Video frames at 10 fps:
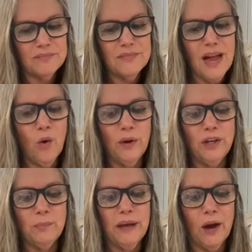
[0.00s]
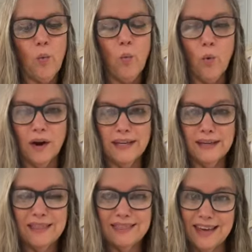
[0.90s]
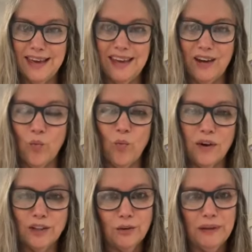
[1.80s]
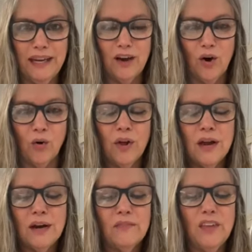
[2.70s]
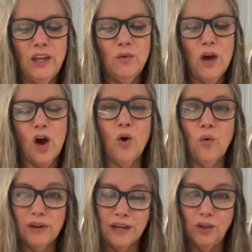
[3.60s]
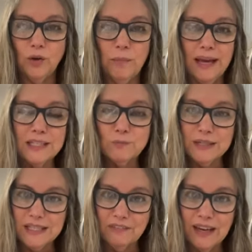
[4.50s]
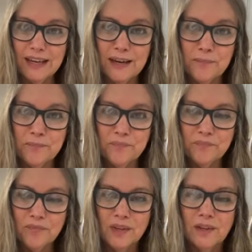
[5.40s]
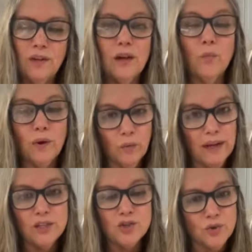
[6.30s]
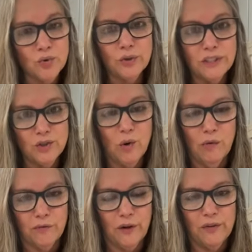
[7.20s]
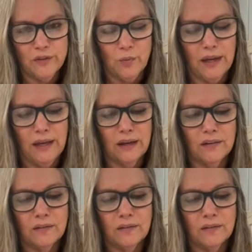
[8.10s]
I want you to pick one thing, one little mini goal that you know you can make it specific. It is truly doable for you this week.